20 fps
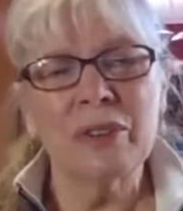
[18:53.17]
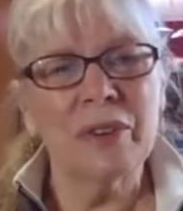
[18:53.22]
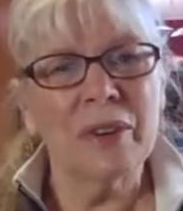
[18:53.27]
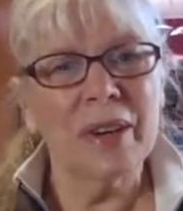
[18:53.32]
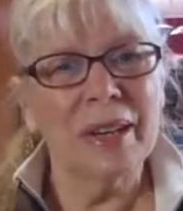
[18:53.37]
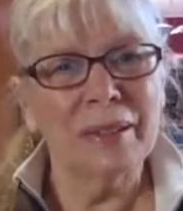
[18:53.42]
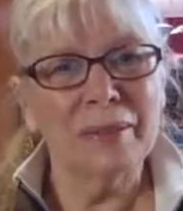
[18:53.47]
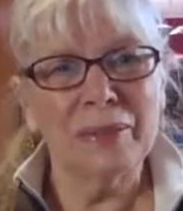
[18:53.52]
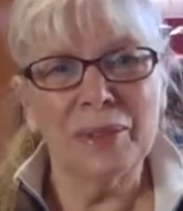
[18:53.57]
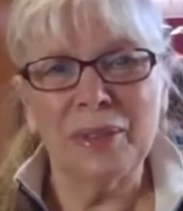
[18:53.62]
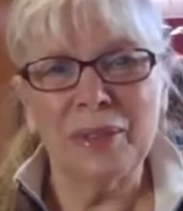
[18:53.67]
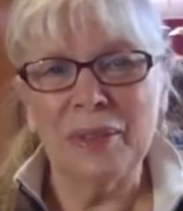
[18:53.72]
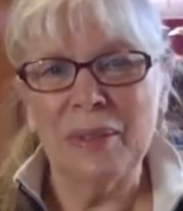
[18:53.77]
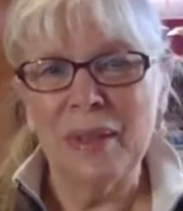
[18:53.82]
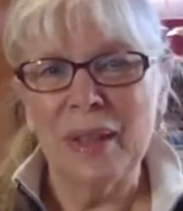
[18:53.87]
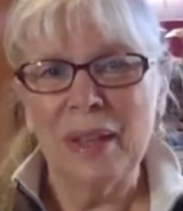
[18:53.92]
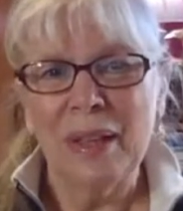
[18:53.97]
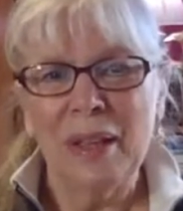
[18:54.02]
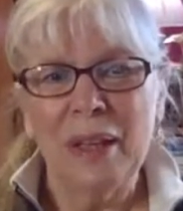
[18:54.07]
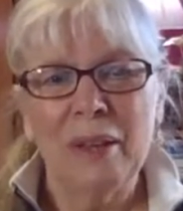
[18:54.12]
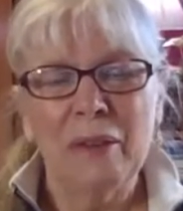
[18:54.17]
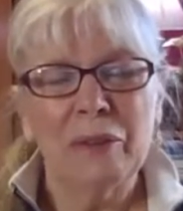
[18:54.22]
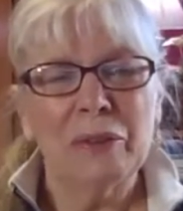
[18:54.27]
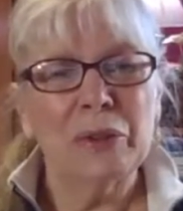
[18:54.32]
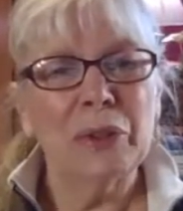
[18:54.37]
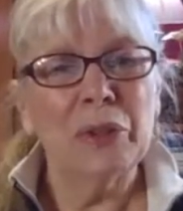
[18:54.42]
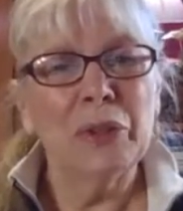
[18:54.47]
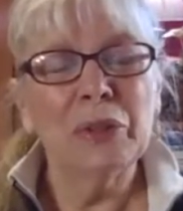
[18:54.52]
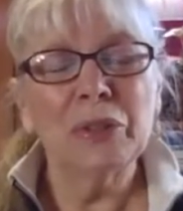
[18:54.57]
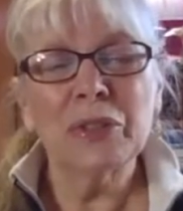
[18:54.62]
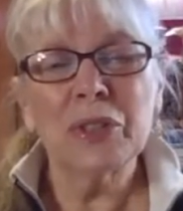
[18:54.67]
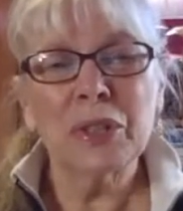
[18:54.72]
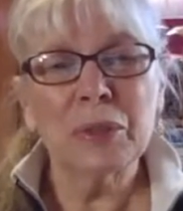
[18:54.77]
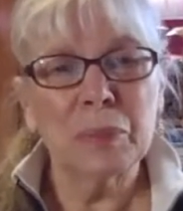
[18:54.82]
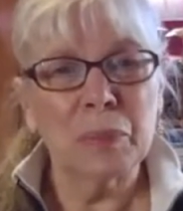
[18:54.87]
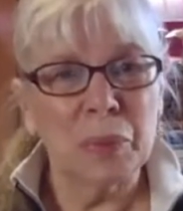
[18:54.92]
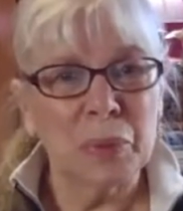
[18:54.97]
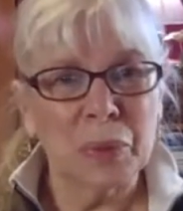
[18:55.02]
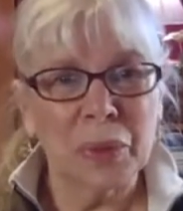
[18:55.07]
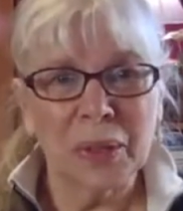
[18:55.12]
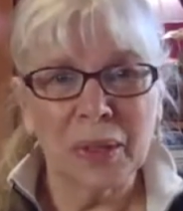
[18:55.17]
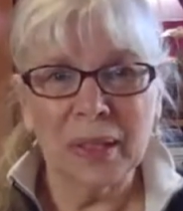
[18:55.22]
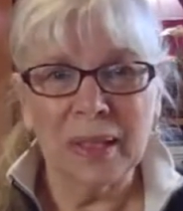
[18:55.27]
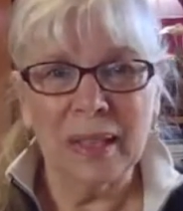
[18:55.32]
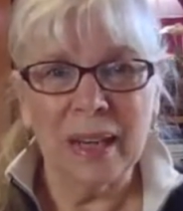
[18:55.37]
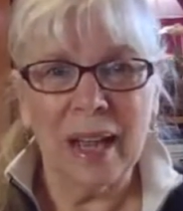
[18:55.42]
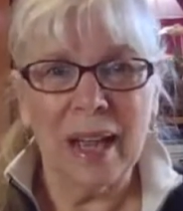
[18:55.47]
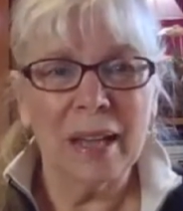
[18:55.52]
grateful for your support.